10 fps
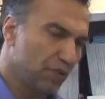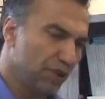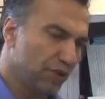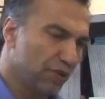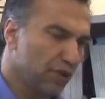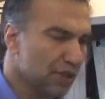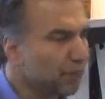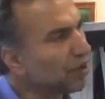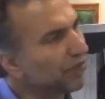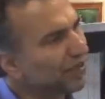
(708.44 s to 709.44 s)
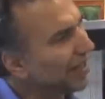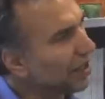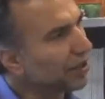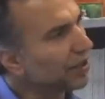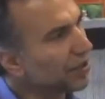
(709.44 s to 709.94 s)
are your thoughts about the
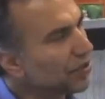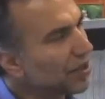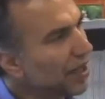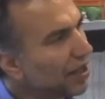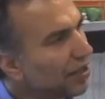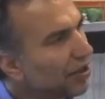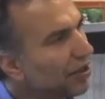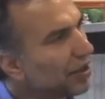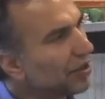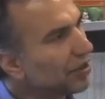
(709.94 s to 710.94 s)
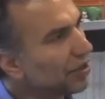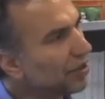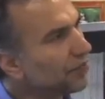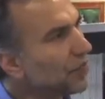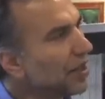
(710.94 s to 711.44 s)
fidelity scale and
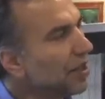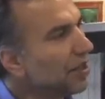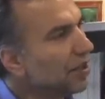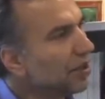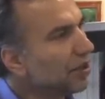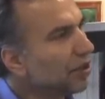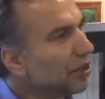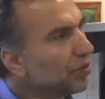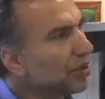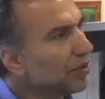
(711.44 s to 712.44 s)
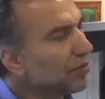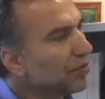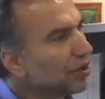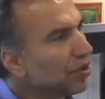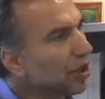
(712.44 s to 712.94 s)
you know, what
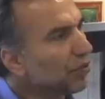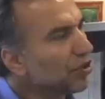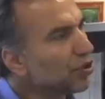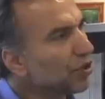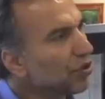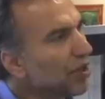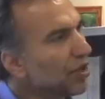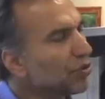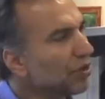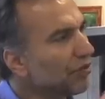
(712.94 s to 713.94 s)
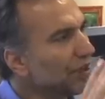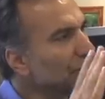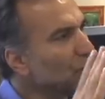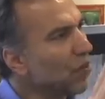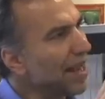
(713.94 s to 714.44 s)
Dartmouth is doing, trying to sort of, in a
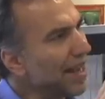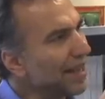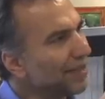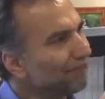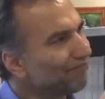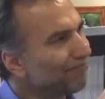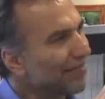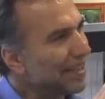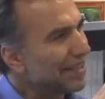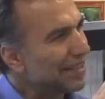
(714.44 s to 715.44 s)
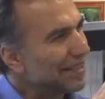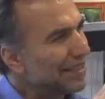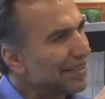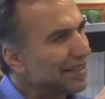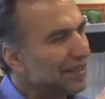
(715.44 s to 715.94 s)
way,
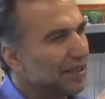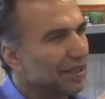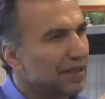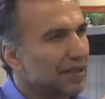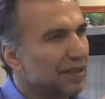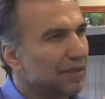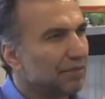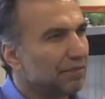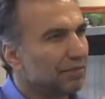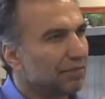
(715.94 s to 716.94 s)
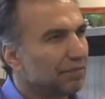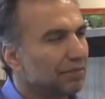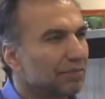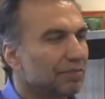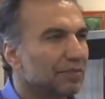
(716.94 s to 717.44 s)
I'm
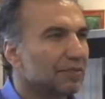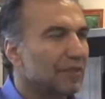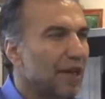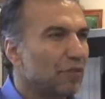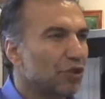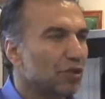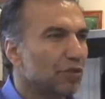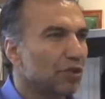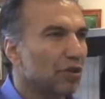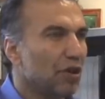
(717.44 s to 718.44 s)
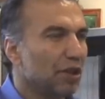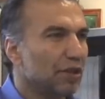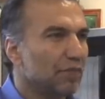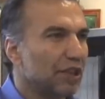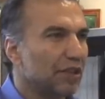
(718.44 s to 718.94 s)
not sure what to call it,
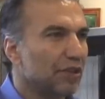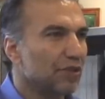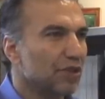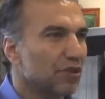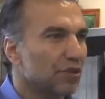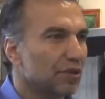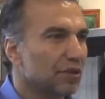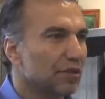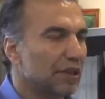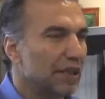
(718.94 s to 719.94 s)
but there's a certain